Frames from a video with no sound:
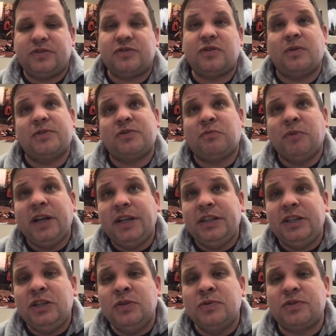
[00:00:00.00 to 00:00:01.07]
So it's really
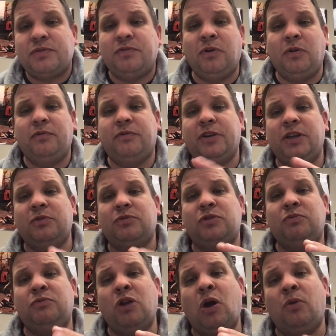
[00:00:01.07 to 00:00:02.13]
useful for you to
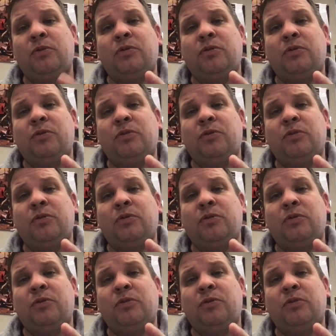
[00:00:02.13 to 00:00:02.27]
know